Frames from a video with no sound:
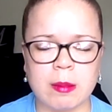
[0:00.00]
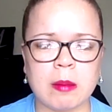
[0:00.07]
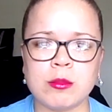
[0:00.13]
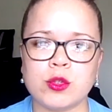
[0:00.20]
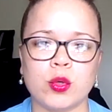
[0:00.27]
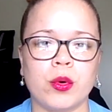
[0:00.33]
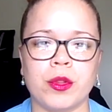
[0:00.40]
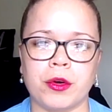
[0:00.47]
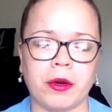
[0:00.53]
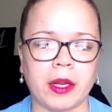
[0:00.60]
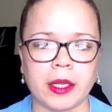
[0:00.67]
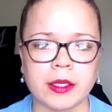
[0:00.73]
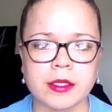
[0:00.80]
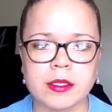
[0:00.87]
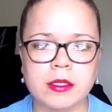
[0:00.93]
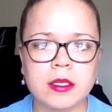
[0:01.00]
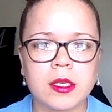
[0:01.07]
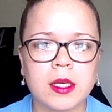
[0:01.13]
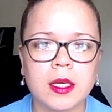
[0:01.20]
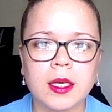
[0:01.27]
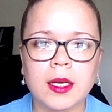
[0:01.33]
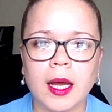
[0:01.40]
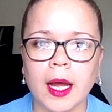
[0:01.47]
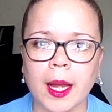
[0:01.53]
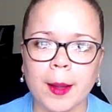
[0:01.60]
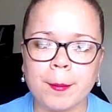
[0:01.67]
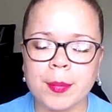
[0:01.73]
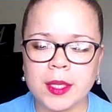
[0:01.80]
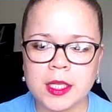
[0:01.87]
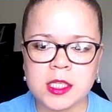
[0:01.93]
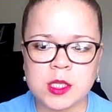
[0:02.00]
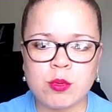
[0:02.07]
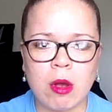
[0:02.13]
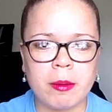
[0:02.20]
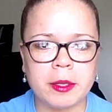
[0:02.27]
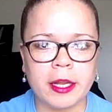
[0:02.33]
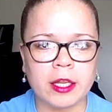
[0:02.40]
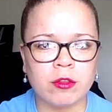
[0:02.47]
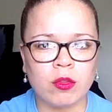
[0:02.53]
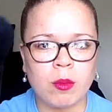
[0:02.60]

I'm sure there is, but it's probably like